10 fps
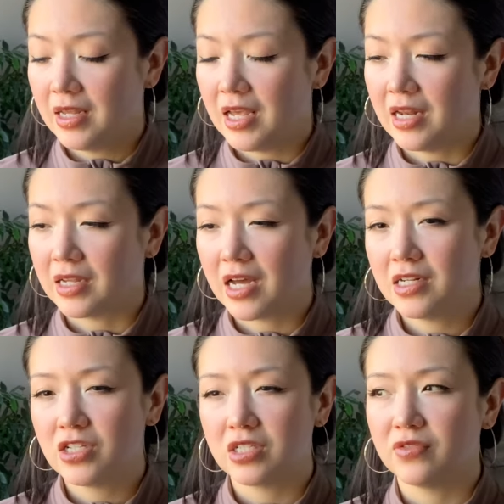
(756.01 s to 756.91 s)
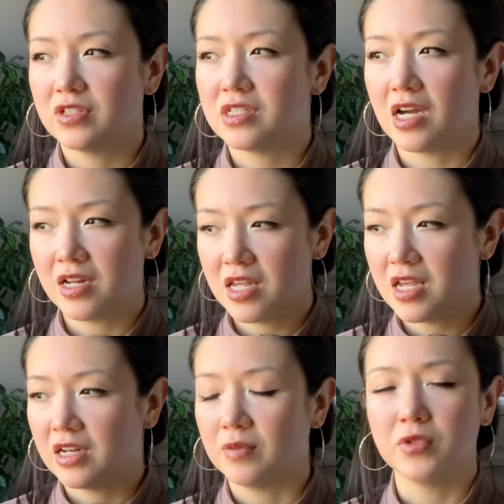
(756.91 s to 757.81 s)
and kind of just study
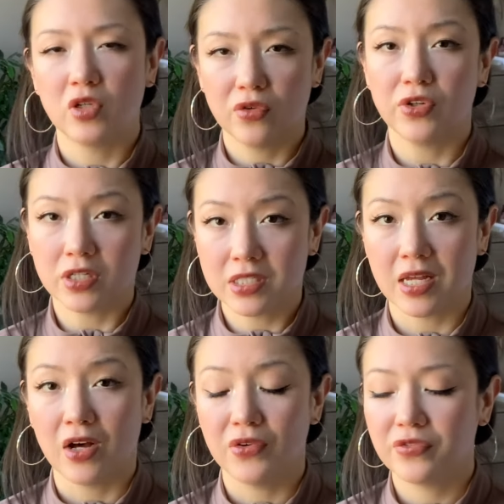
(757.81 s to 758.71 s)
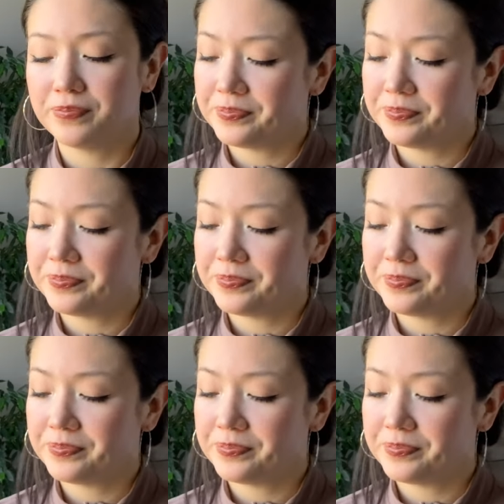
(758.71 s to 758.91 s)
and observe yourself.